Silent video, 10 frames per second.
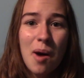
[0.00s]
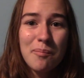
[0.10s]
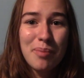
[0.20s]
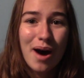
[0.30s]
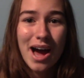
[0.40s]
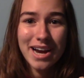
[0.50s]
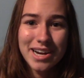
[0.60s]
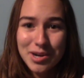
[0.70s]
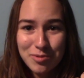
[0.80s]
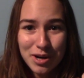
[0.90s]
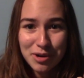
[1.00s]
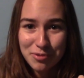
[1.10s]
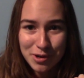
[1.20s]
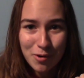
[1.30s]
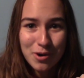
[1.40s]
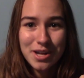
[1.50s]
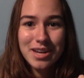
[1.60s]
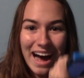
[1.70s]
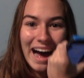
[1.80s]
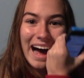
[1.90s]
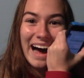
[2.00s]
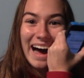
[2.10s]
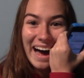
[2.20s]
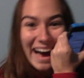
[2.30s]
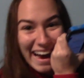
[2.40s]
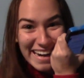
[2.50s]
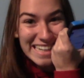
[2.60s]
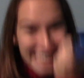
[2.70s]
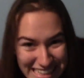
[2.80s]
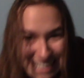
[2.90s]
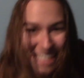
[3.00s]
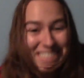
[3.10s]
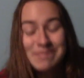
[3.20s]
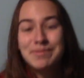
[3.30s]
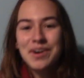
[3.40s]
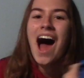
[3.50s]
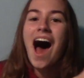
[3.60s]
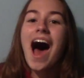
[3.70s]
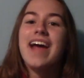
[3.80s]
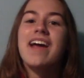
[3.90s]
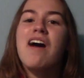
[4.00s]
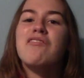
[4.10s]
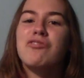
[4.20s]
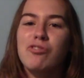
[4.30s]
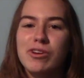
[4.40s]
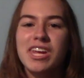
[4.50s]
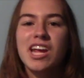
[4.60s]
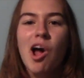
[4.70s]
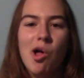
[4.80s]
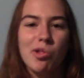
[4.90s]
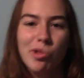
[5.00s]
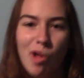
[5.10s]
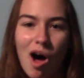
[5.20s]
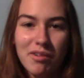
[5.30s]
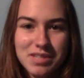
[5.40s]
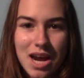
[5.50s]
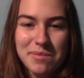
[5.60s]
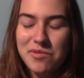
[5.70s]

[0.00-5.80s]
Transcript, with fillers: by Rick Riordan. I need this book. I freaking loved Hammer